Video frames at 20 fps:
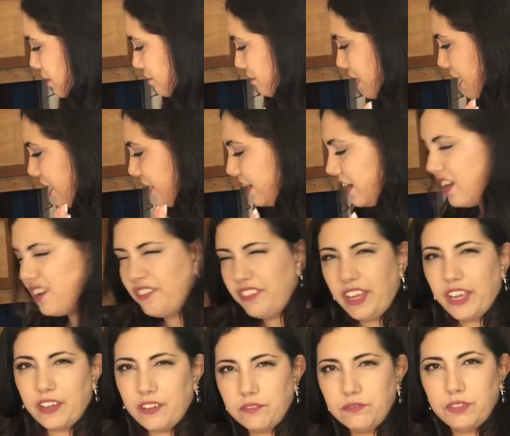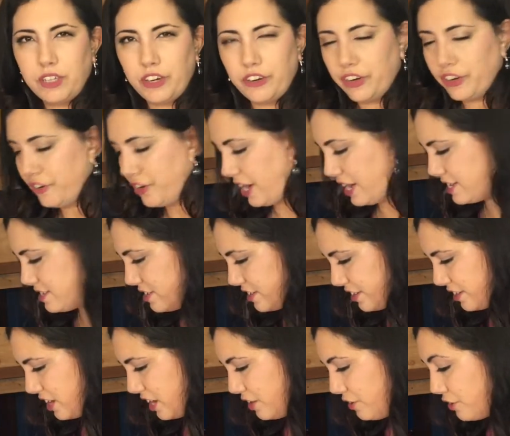i kind of like categorize it
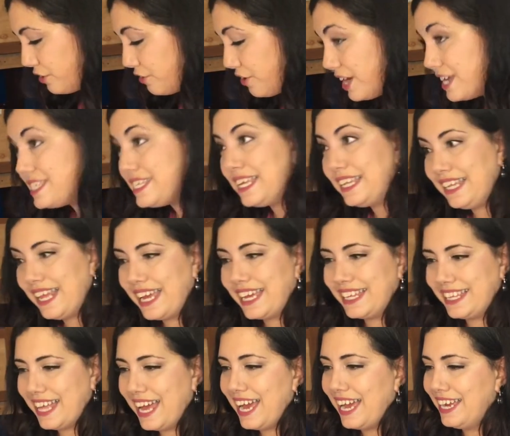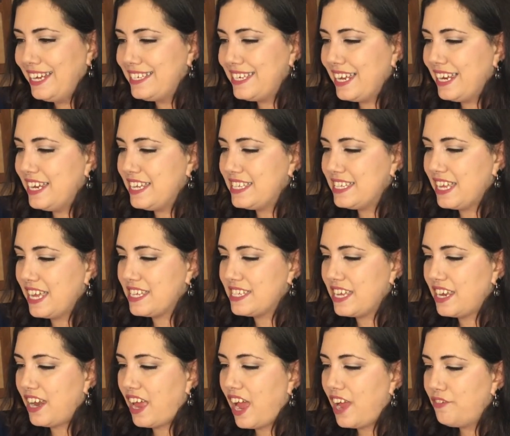categorize it like that and it says
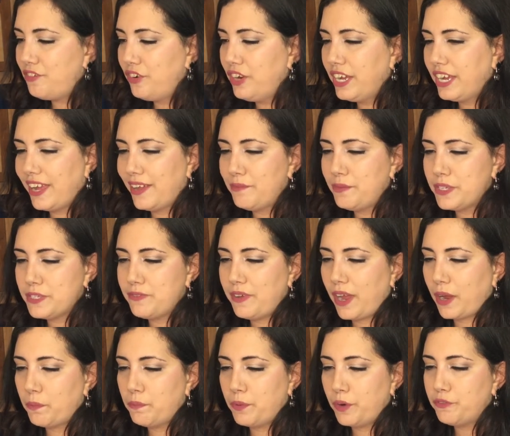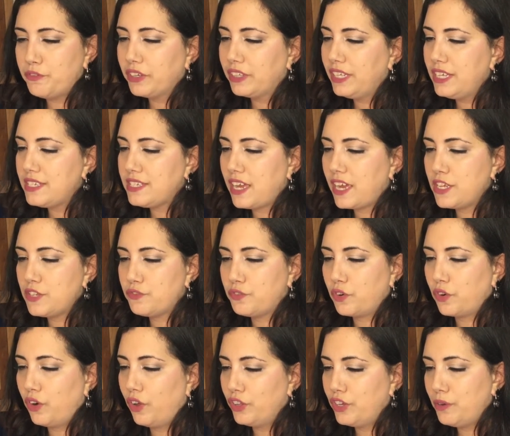an ivory canvas bag perfectly sized for
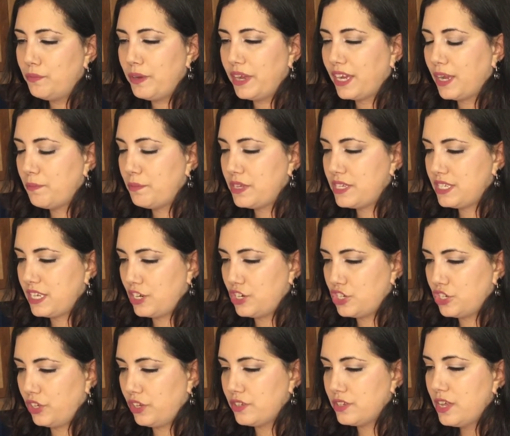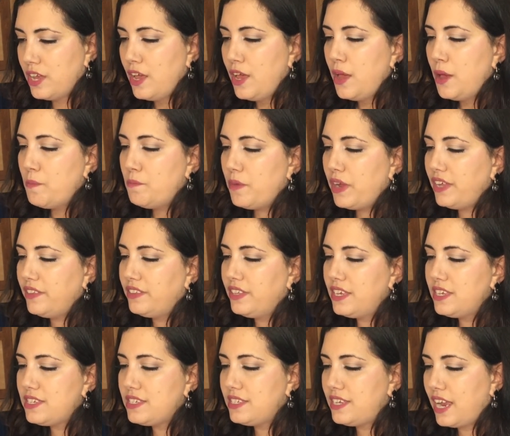all your makeup essentials may
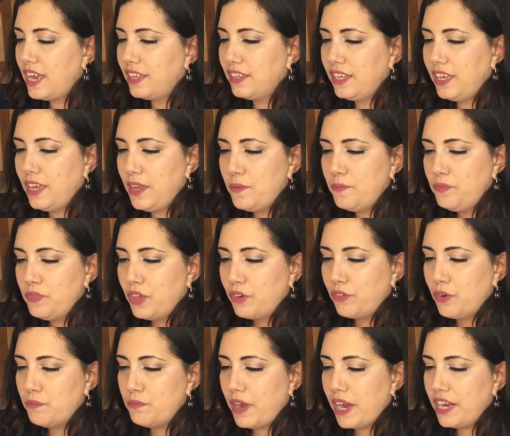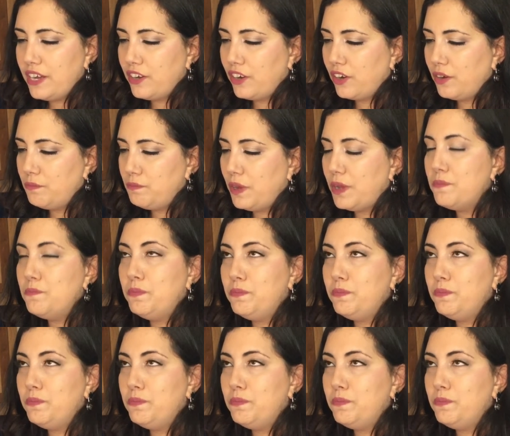this daily reminder may